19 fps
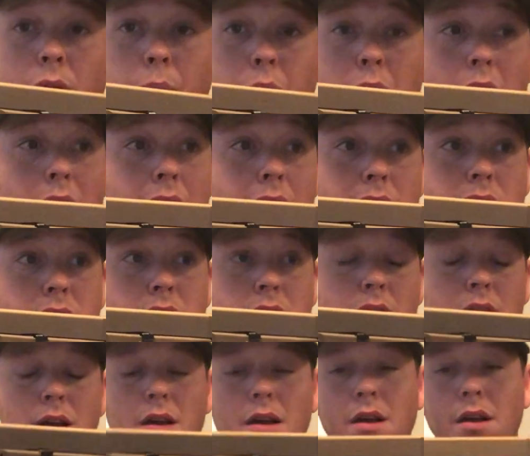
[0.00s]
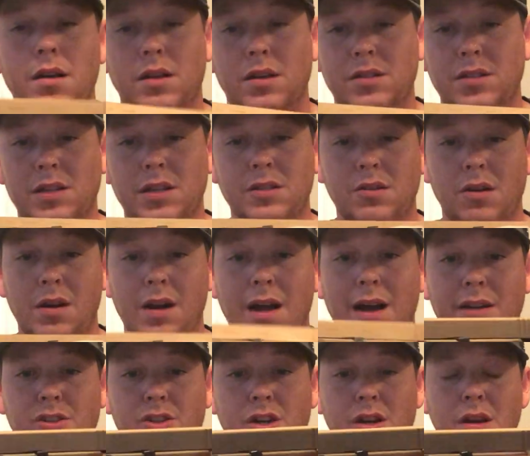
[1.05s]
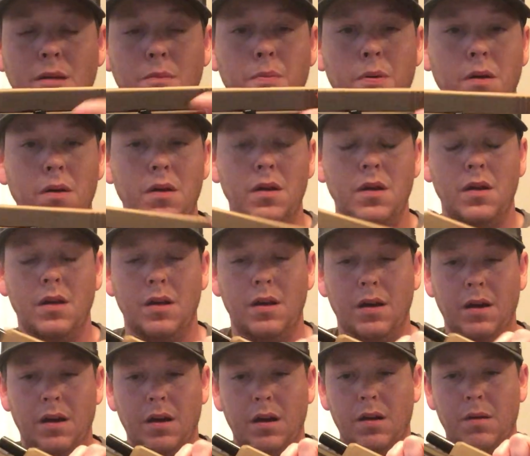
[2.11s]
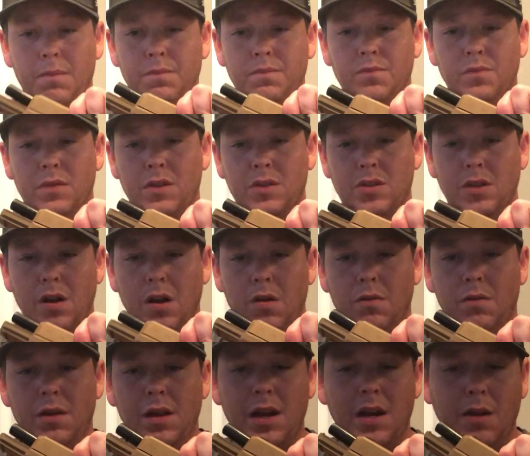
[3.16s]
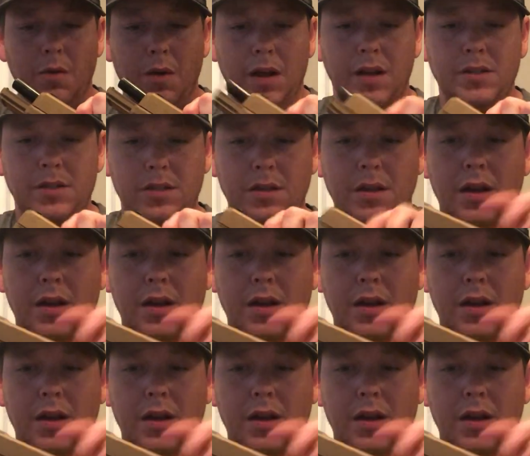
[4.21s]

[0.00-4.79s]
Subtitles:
the price, because these are not cheap. So anyways,